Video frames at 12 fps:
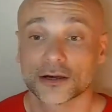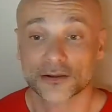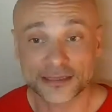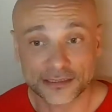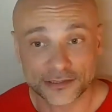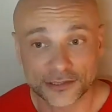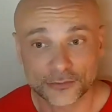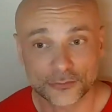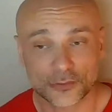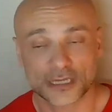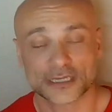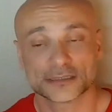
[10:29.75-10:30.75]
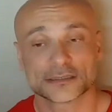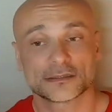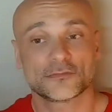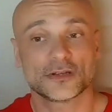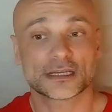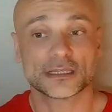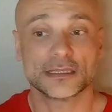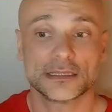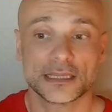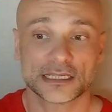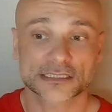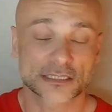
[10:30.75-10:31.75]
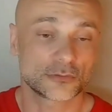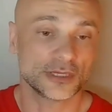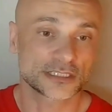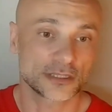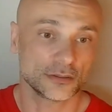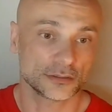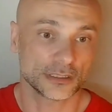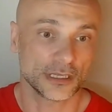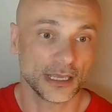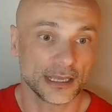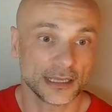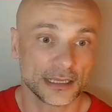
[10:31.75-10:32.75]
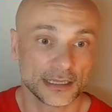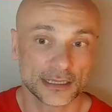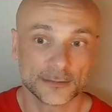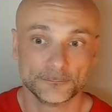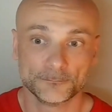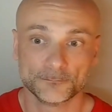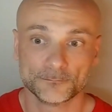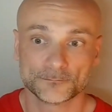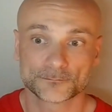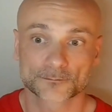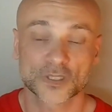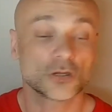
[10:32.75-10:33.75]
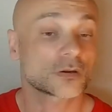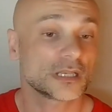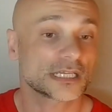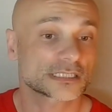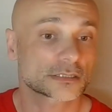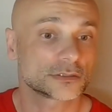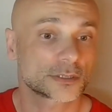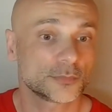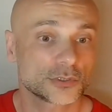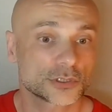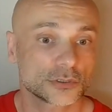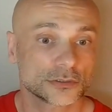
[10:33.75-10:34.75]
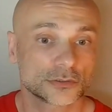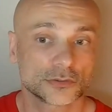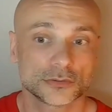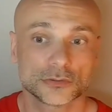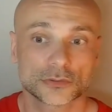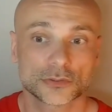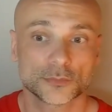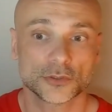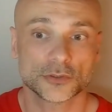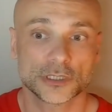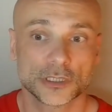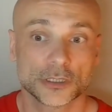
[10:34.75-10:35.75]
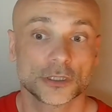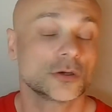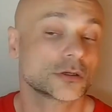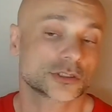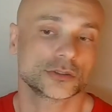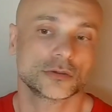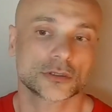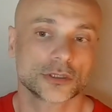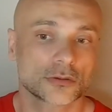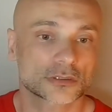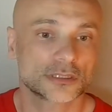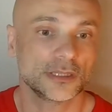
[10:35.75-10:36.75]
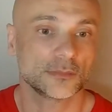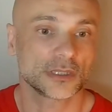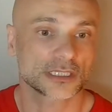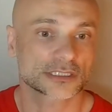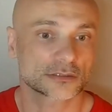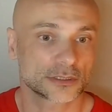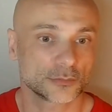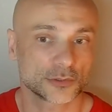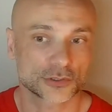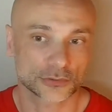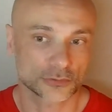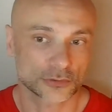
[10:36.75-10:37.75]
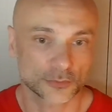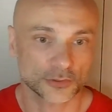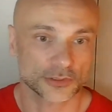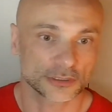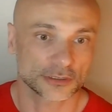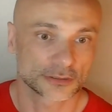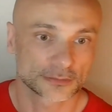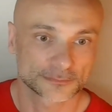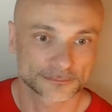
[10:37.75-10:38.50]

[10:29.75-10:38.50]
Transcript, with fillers: Okay, thank you. And the very last question, um, your last contribution to community, yours or your team last contribution to community?